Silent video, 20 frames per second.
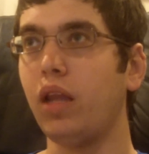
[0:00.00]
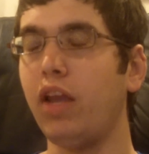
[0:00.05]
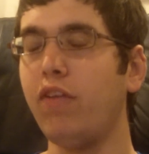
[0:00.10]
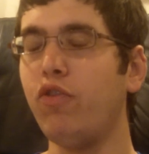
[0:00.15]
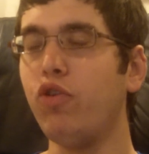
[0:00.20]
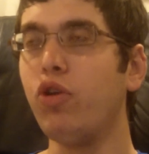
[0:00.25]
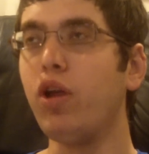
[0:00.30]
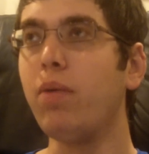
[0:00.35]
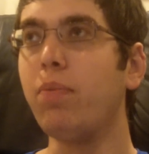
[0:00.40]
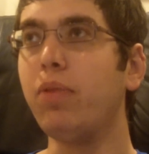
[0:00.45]

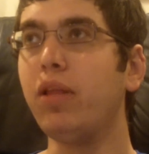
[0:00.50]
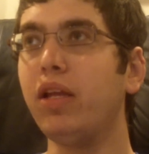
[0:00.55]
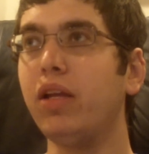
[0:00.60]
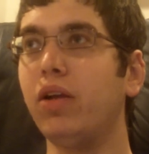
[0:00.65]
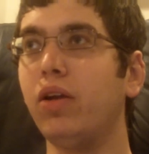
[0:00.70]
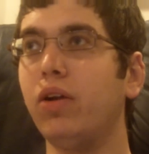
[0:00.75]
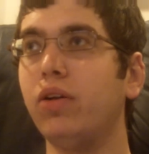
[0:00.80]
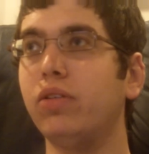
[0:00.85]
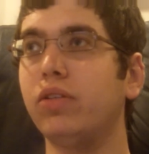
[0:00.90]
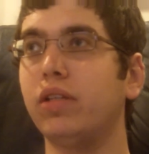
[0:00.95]
If you're not playing
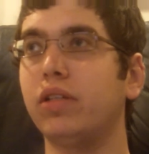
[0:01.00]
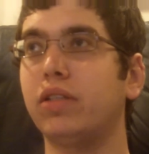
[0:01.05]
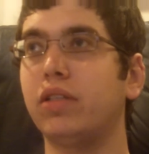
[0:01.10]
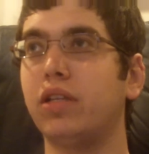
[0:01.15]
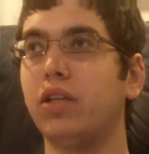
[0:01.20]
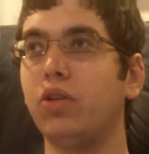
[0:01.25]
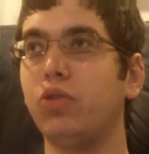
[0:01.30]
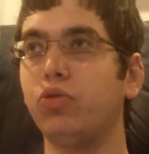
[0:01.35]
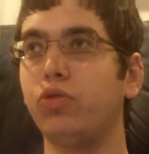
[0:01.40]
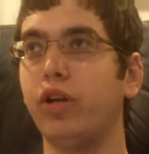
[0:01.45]
cards like
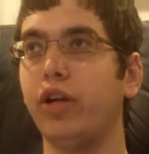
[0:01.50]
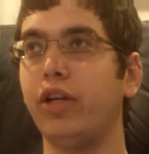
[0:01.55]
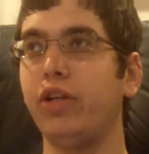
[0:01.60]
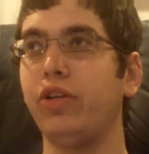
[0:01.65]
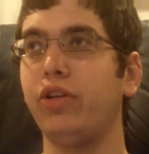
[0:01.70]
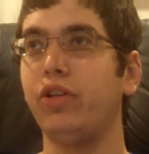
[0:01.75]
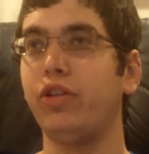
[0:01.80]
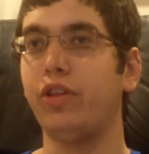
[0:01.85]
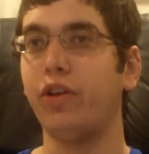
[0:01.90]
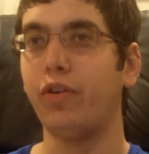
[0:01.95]
Skill
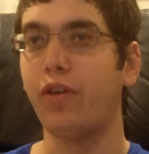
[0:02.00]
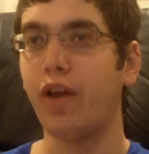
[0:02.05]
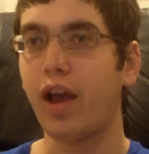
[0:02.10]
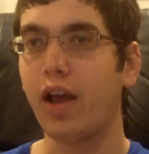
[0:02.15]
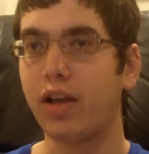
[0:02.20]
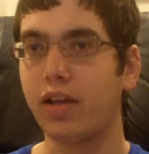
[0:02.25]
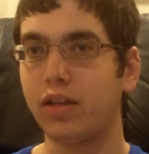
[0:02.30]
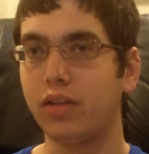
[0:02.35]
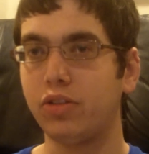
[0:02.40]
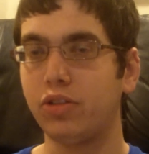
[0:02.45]
Drain, they're
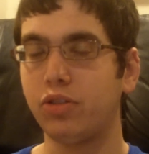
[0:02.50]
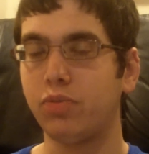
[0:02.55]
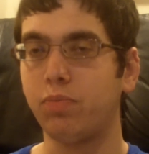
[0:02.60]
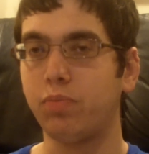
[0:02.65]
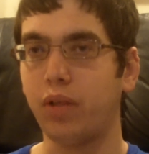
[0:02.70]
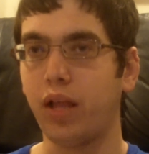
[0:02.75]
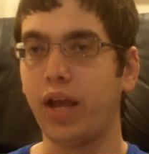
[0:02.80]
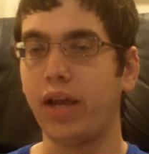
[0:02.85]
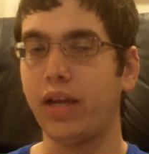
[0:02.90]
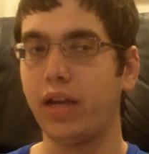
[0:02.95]
not going to just
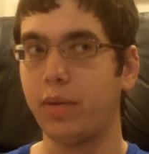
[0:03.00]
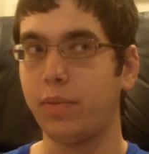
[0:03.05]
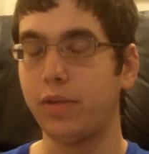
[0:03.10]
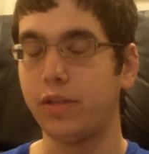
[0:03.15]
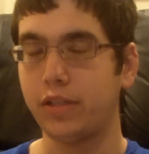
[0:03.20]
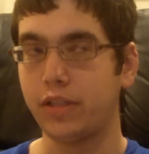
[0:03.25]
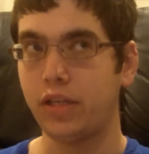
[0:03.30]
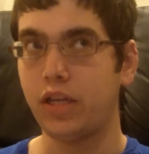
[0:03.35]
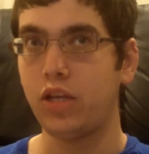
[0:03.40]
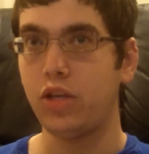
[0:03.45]
blind
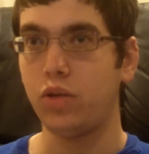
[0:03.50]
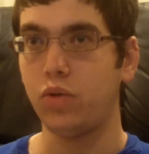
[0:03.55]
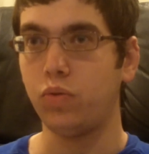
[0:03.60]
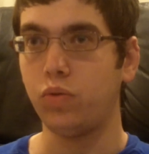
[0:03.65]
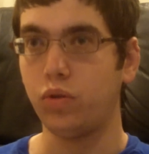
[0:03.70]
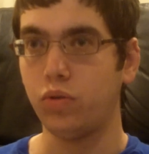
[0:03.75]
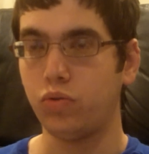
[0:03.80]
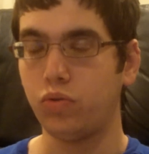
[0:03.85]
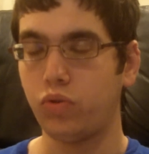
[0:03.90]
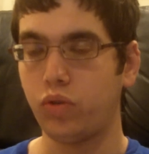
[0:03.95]
MST you
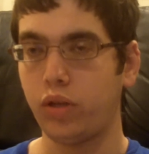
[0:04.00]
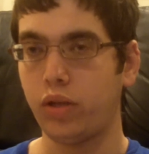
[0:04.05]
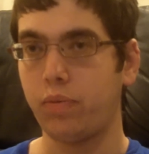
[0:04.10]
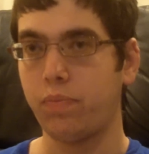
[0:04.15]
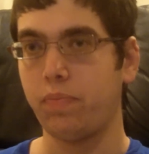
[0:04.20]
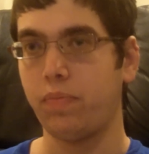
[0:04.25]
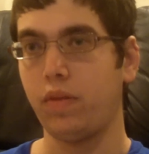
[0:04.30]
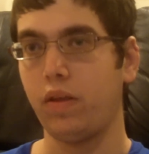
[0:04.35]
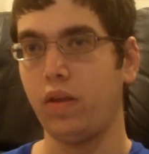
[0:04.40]
usually.